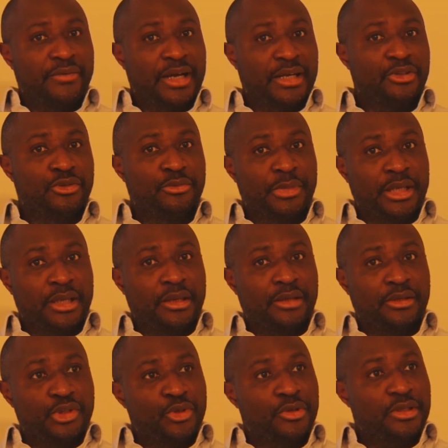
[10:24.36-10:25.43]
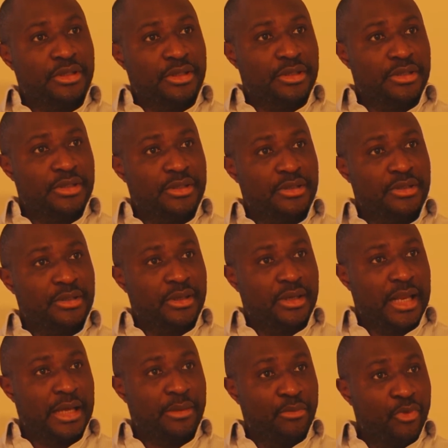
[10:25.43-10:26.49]
To me, I've had to make
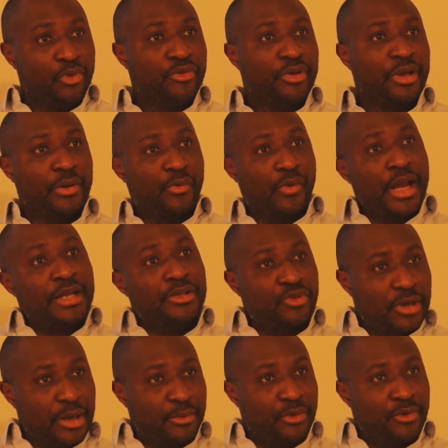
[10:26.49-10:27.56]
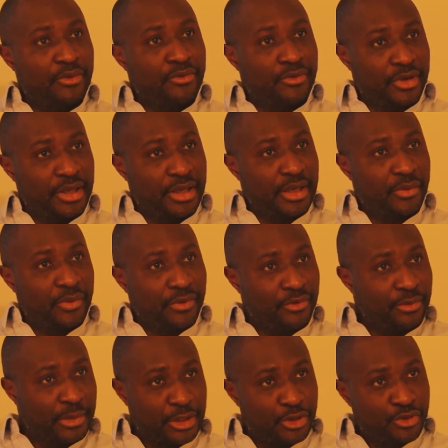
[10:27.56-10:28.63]
choices like moving away to Cameroon
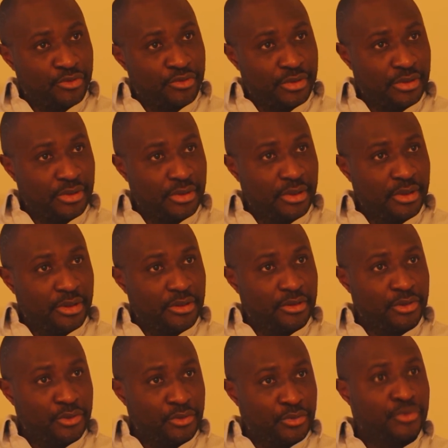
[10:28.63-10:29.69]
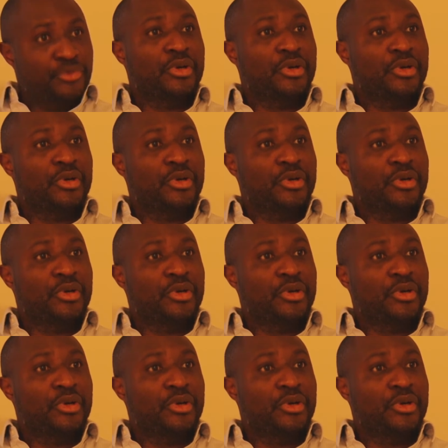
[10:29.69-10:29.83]
for a year away from my children